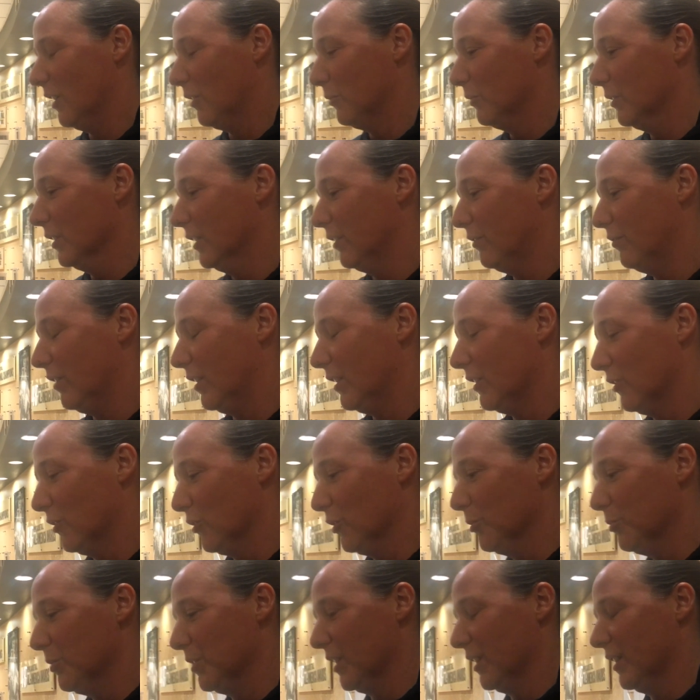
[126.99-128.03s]
a, really fun
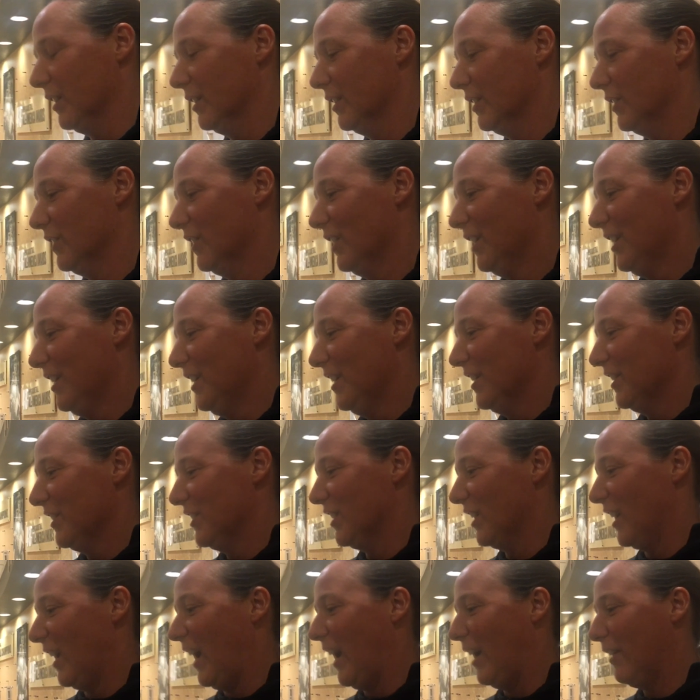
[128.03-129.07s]
group to
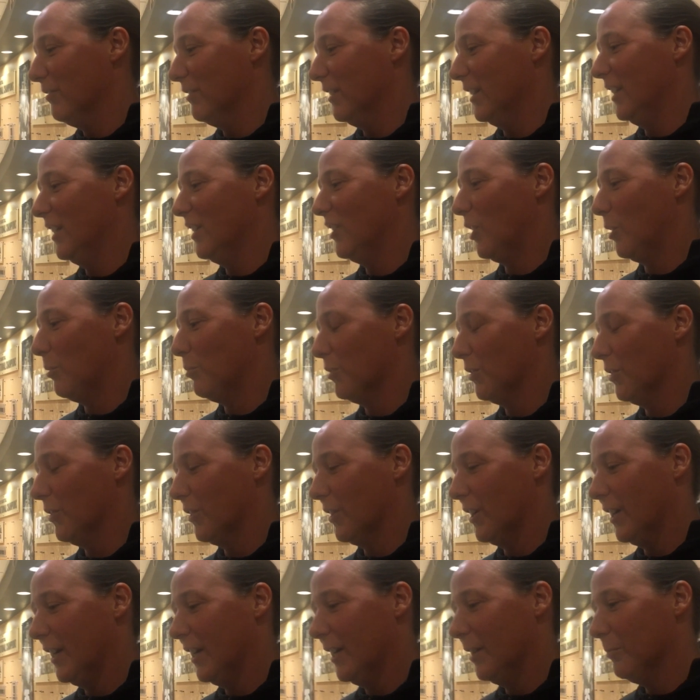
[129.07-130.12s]
to have lead our
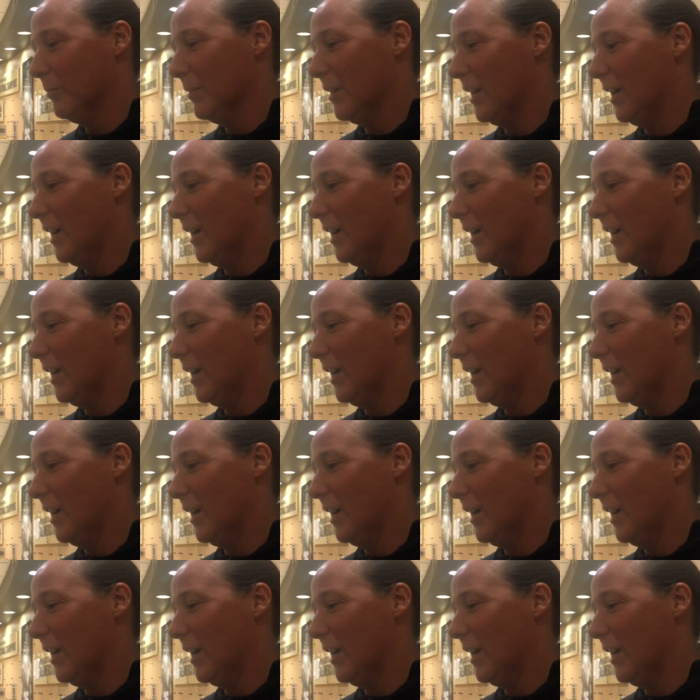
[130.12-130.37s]
program.